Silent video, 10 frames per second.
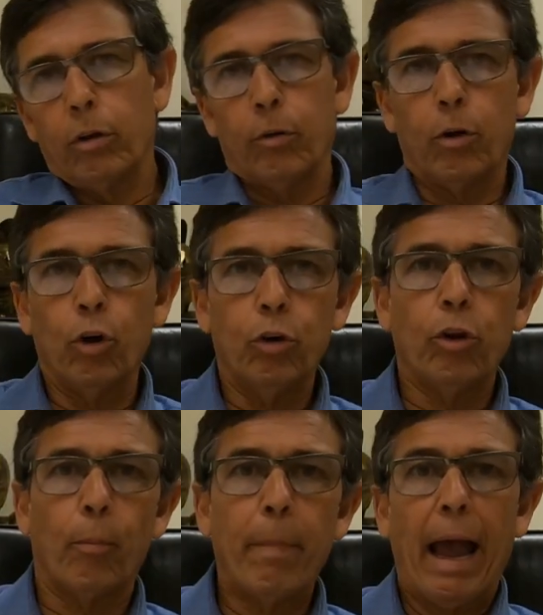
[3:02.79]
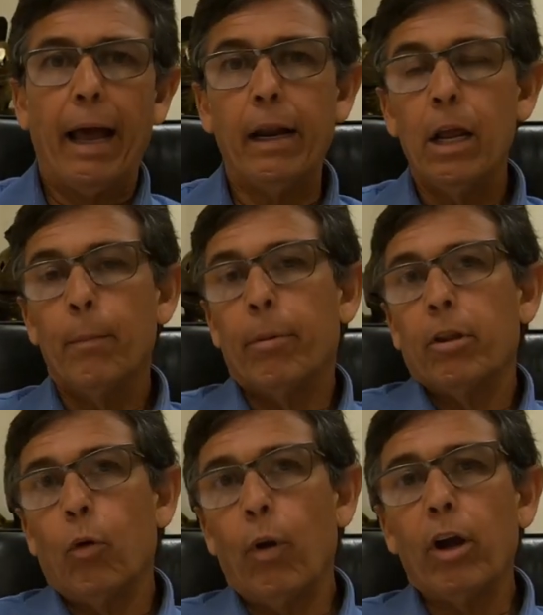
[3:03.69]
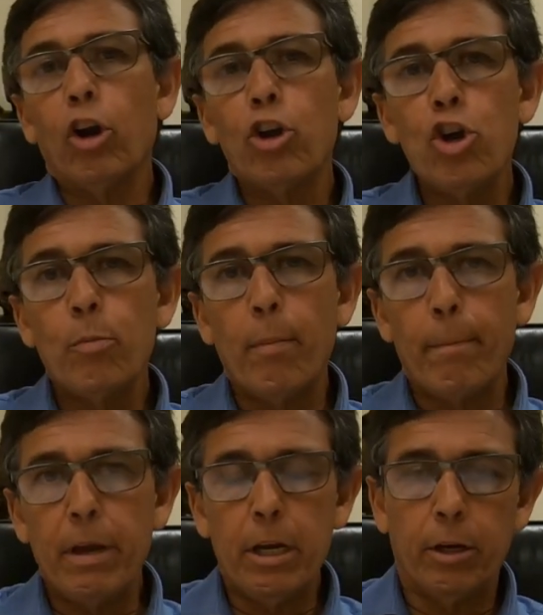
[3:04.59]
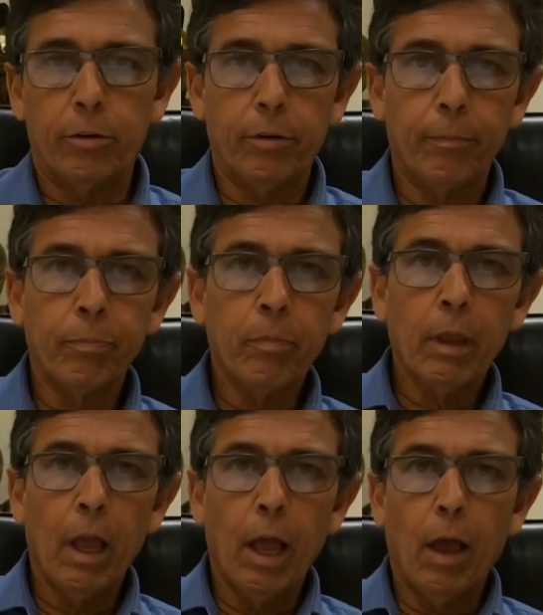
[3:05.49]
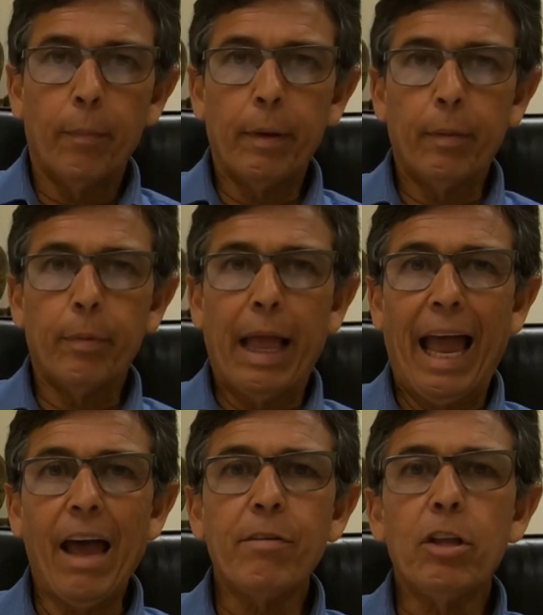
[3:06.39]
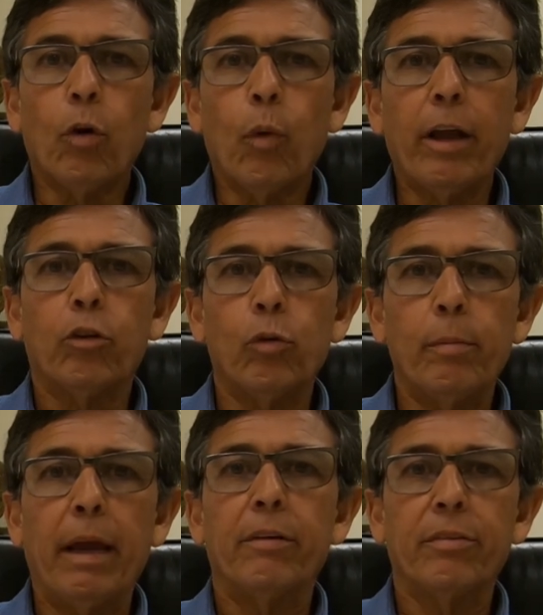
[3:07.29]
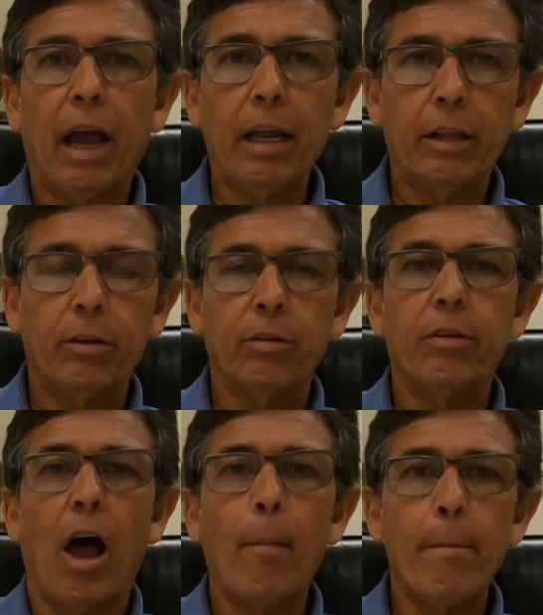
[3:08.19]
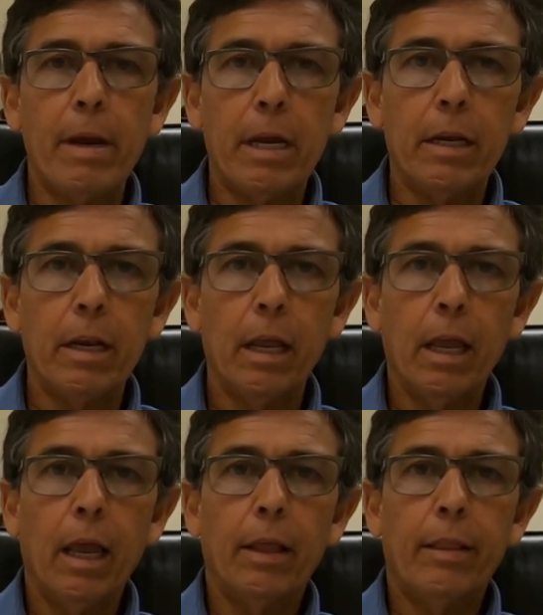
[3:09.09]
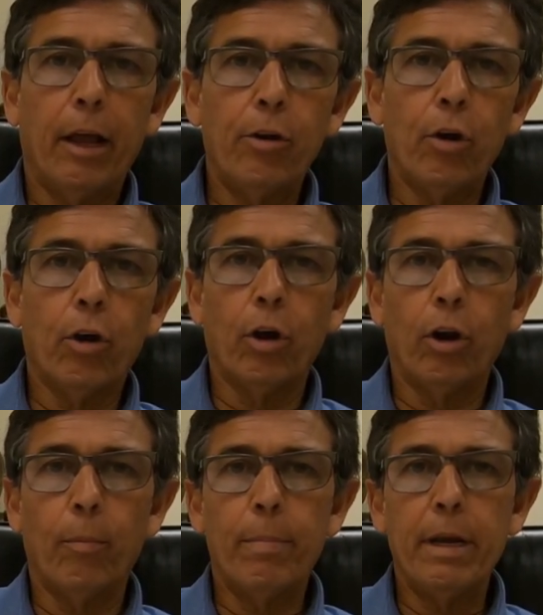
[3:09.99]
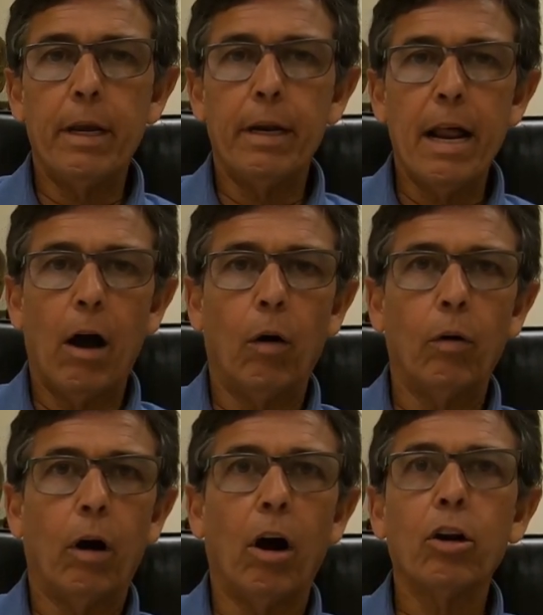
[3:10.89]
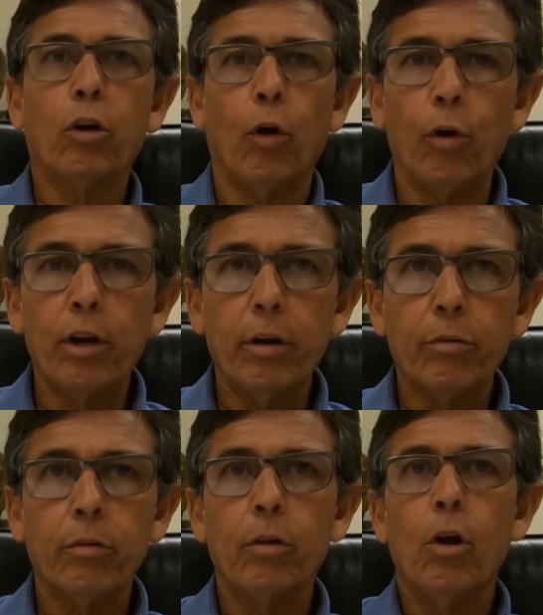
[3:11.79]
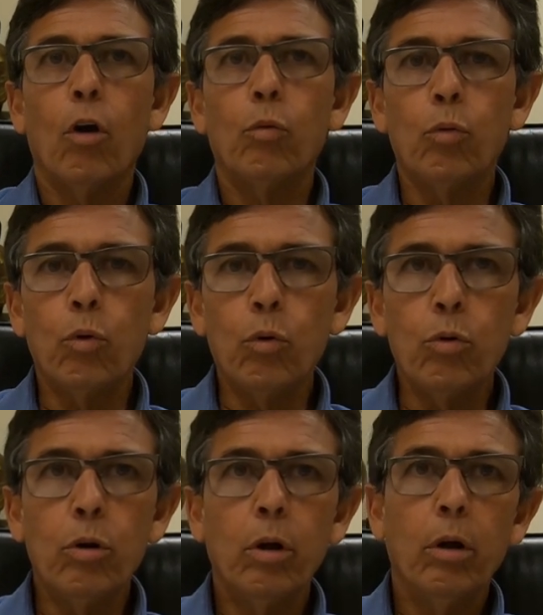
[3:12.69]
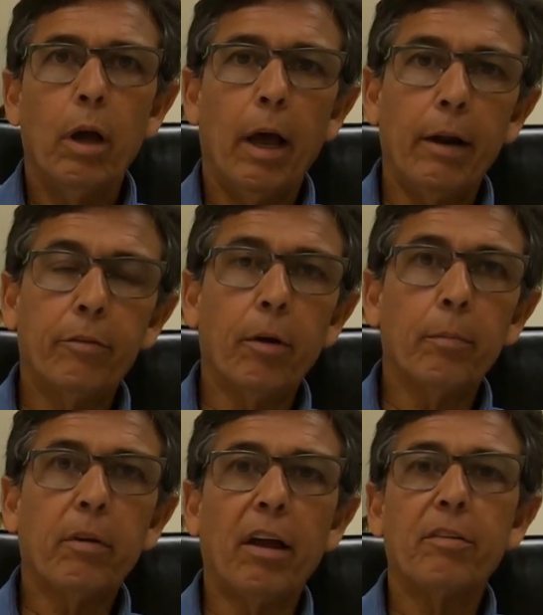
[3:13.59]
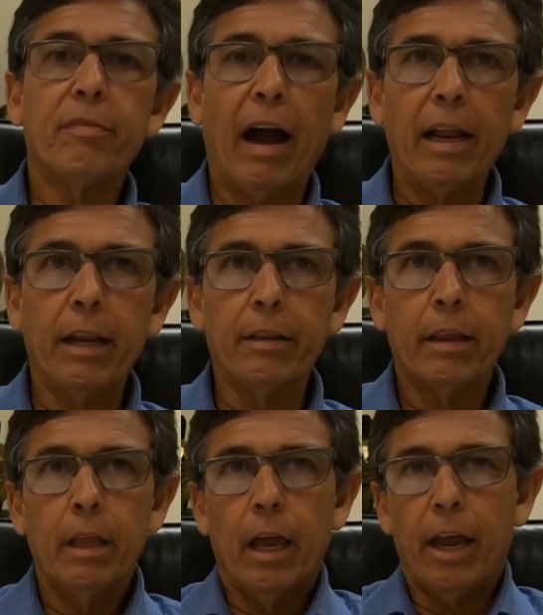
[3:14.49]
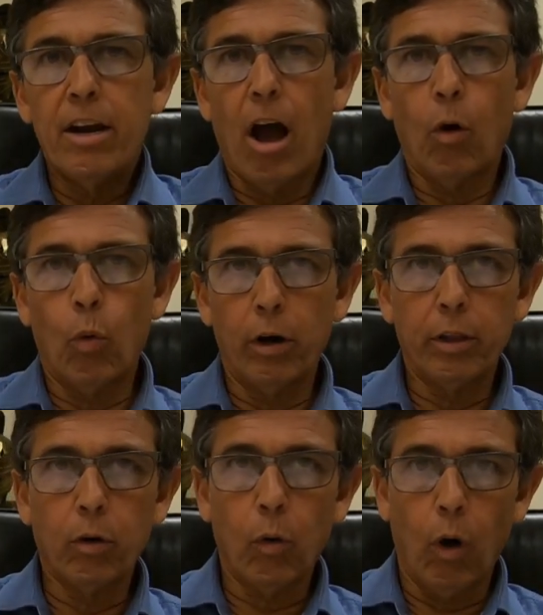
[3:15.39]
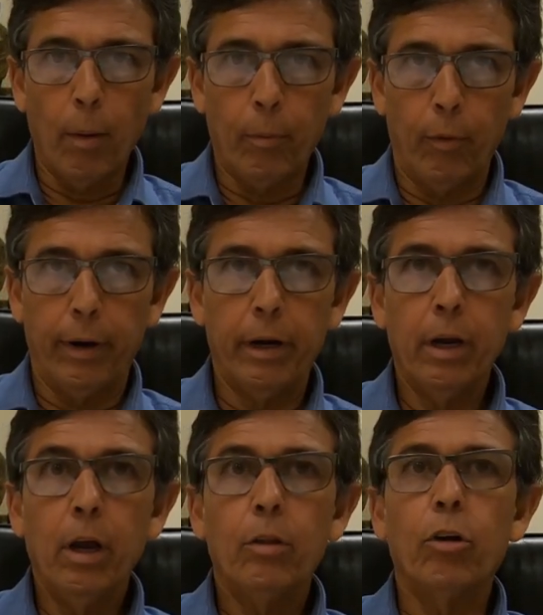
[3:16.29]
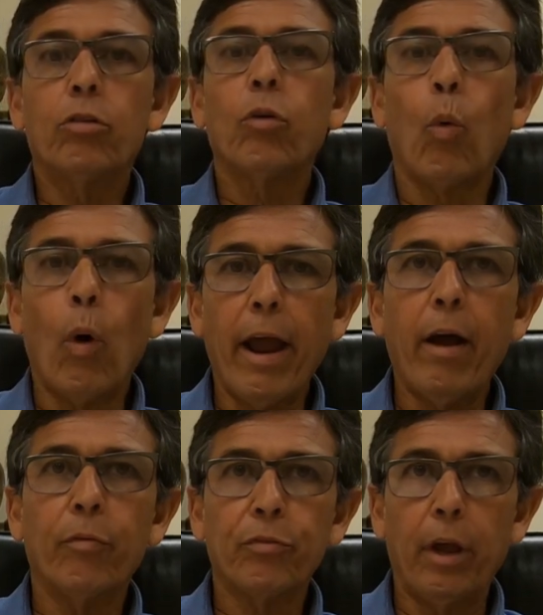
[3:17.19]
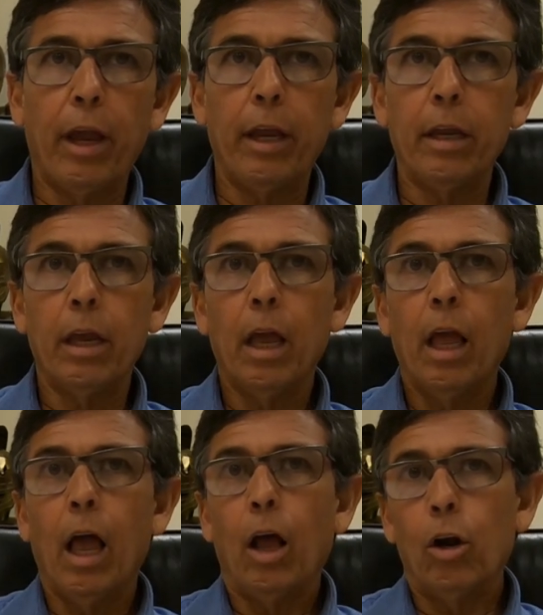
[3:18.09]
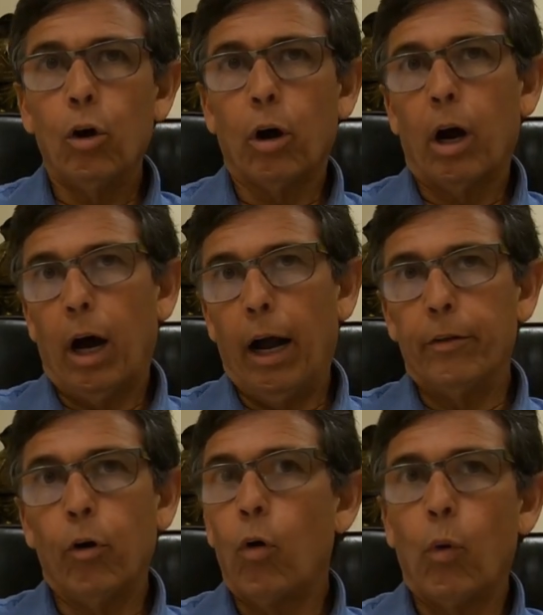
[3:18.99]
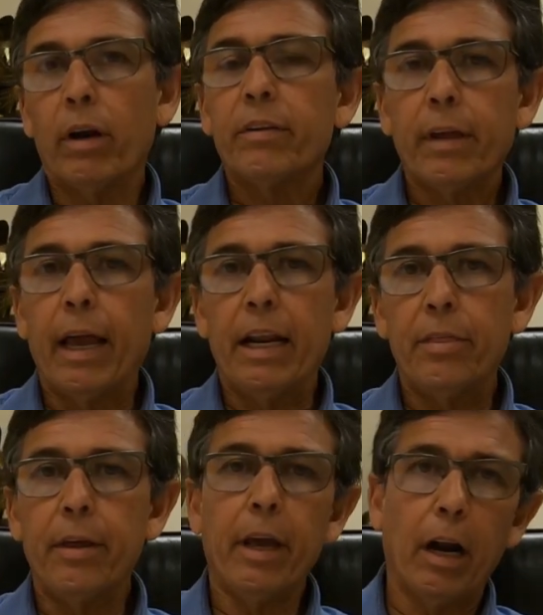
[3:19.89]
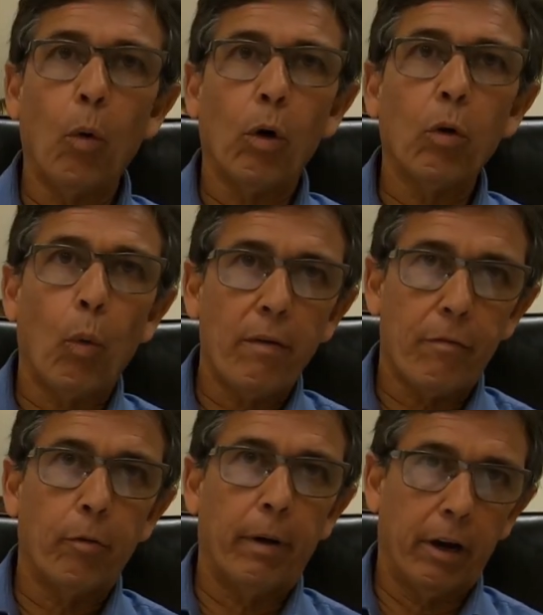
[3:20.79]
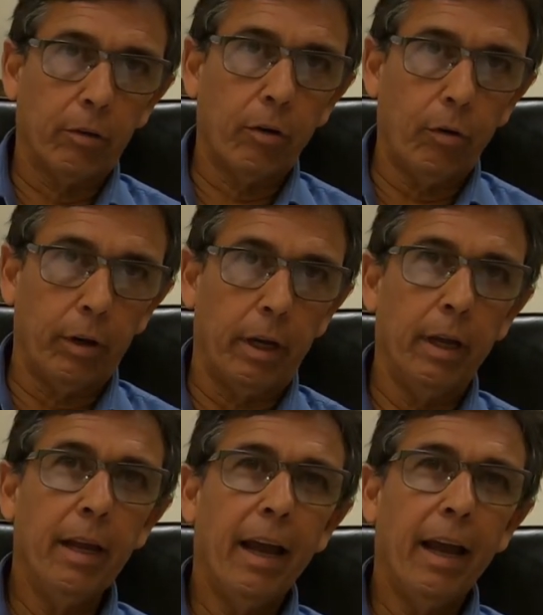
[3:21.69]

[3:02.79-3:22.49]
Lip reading: They're good, they're bad, but they're regular human beings. Having the right to remain silent does not mean that you're gonna be now uncourteous, rude, and sometimes violent and not wanting to cooperate. There's a way of saying, look, I don't want to say anything and I want to wait for my attorney.